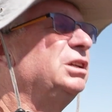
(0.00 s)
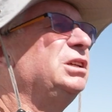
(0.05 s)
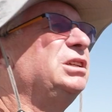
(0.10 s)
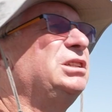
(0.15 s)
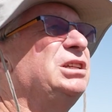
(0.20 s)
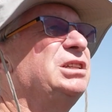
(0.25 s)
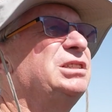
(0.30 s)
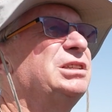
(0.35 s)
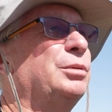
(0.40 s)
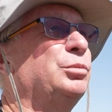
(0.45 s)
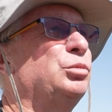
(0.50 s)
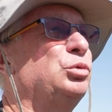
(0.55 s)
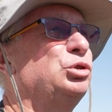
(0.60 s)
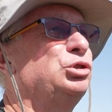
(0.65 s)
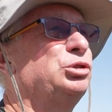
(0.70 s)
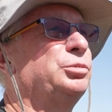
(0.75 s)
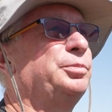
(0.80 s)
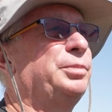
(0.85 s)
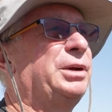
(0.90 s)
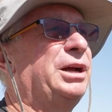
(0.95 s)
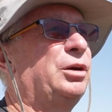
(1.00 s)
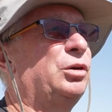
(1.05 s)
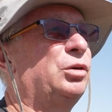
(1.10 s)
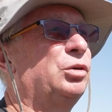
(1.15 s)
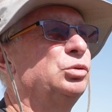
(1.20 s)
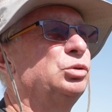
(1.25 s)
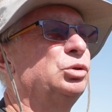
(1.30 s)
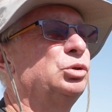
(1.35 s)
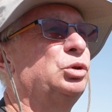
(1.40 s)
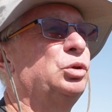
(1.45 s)
Here it moves 2 to
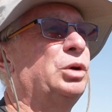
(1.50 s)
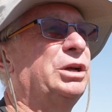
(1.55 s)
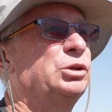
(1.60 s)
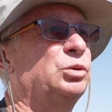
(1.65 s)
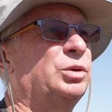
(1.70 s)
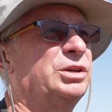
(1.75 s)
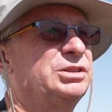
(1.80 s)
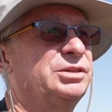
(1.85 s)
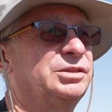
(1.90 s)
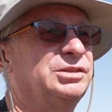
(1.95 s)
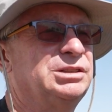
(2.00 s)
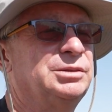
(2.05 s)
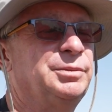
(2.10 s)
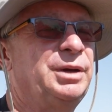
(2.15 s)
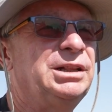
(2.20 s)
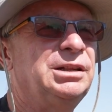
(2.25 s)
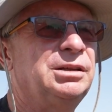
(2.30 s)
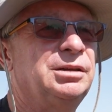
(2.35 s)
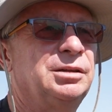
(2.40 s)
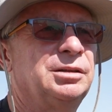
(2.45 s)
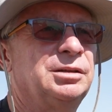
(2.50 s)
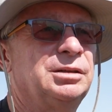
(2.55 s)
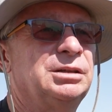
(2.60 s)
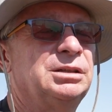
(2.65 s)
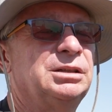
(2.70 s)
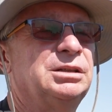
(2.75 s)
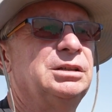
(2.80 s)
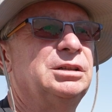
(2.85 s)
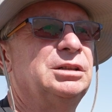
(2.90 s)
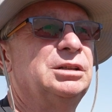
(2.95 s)
3 centimeters each year,
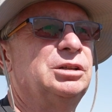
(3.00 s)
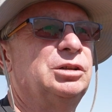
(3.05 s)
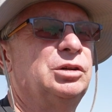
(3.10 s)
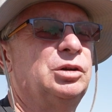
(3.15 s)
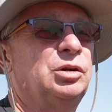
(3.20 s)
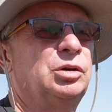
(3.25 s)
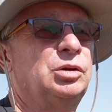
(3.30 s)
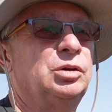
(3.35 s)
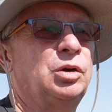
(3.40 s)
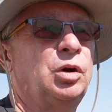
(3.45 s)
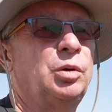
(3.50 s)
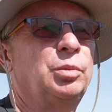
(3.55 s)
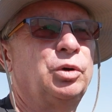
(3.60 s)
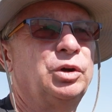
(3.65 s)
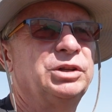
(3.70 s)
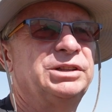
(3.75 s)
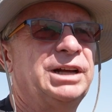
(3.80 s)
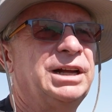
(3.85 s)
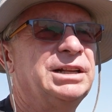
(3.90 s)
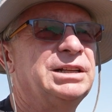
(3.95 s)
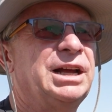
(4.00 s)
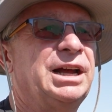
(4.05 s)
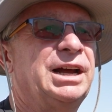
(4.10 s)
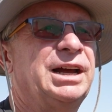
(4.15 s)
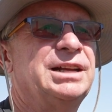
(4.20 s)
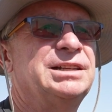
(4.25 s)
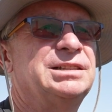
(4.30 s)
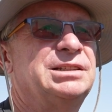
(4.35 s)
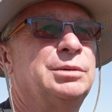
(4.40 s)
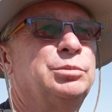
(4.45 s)
while in the French
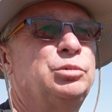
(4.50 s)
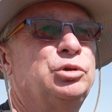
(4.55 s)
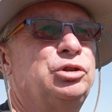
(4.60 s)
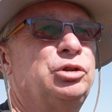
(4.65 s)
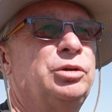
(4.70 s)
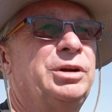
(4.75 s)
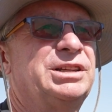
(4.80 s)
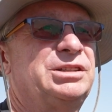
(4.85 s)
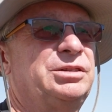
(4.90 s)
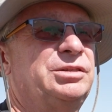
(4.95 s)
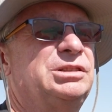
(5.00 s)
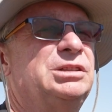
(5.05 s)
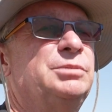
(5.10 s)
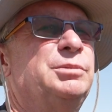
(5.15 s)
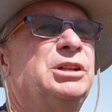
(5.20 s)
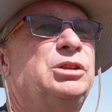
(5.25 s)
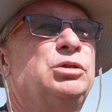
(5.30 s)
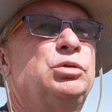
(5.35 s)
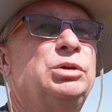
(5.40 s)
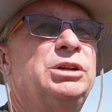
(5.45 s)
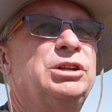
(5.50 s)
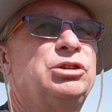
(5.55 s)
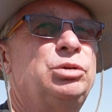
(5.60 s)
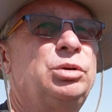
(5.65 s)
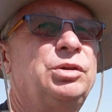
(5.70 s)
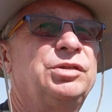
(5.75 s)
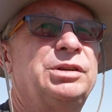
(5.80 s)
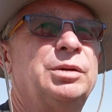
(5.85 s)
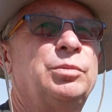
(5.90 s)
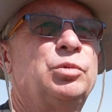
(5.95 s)
northwestern region of Brittany, it
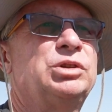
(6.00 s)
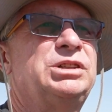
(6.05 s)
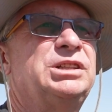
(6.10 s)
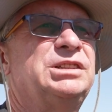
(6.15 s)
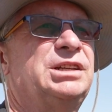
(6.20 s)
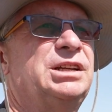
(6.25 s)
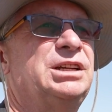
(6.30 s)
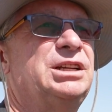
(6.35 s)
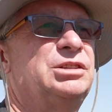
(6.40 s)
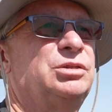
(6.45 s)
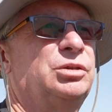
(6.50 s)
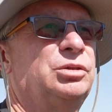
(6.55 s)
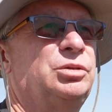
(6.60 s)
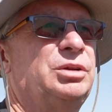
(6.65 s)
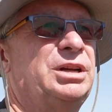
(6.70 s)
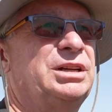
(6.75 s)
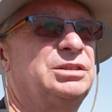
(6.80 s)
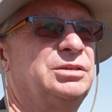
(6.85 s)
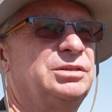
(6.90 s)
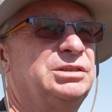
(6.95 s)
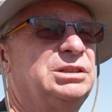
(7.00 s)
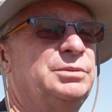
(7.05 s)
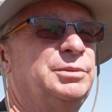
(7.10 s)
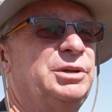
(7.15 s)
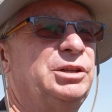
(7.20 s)
goes up and down 1 centimeter